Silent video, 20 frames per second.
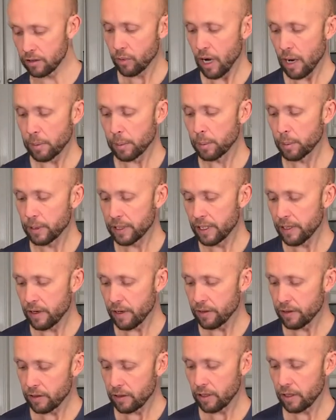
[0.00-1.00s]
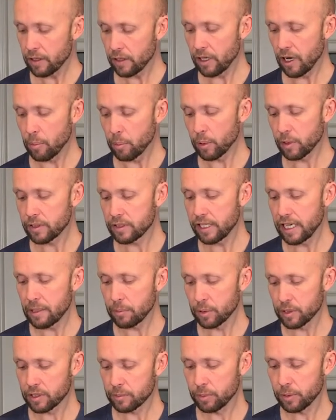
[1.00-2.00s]
probably another couple
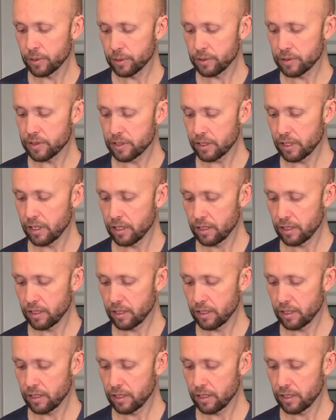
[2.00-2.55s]
tablespoons